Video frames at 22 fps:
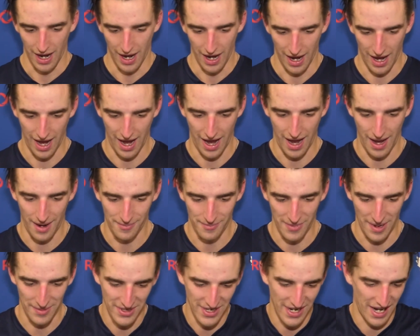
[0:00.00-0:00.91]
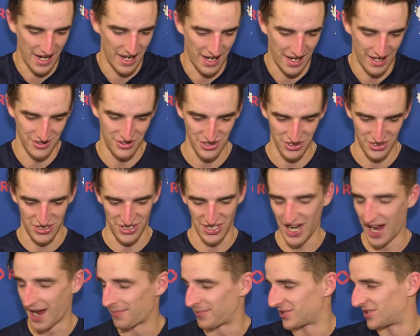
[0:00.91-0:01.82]
I mean, just
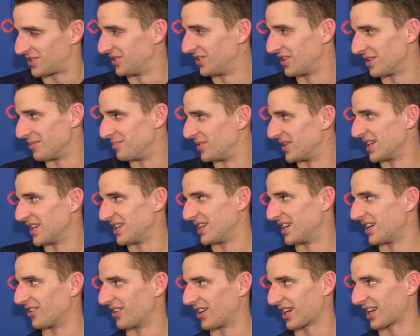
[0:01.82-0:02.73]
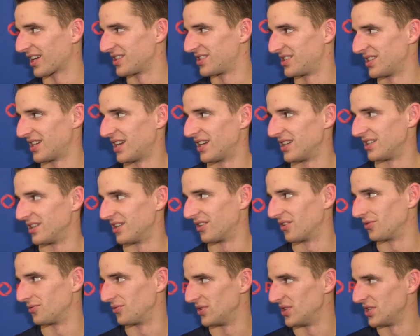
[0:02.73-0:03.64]
the opportunity being here, like I said, you
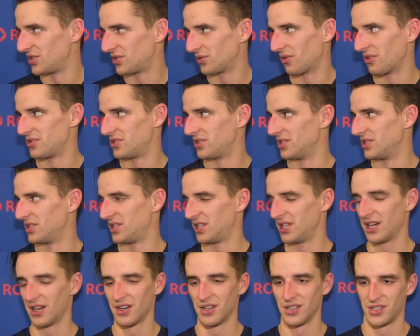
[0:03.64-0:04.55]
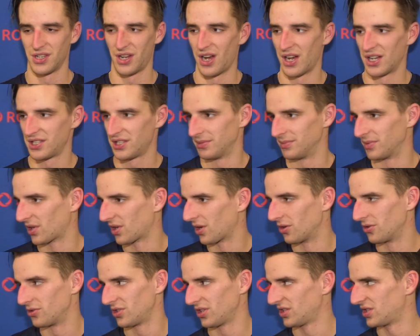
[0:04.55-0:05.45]
know, the resources here is awesome. The
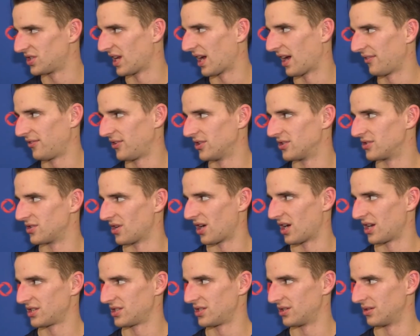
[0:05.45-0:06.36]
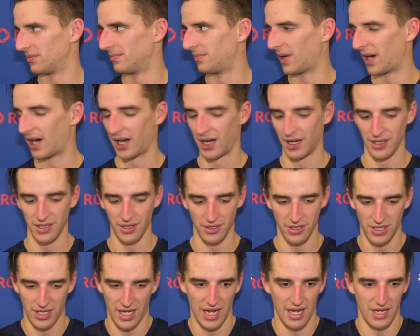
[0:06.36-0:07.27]
coaching staff here is awesome. You know,
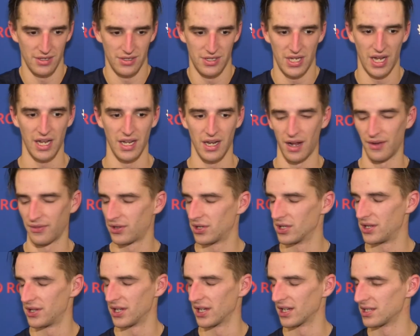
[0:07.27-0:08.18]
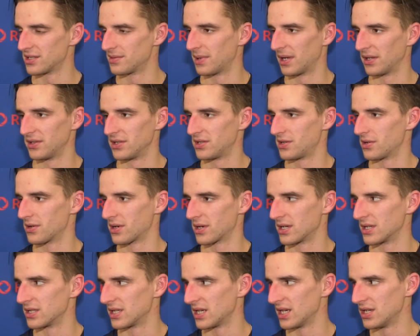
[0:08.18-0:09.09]
you can't say enough good things about this
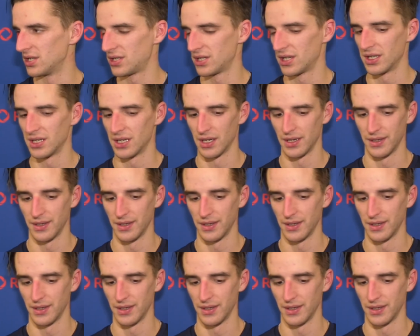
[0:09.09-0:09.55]
organization.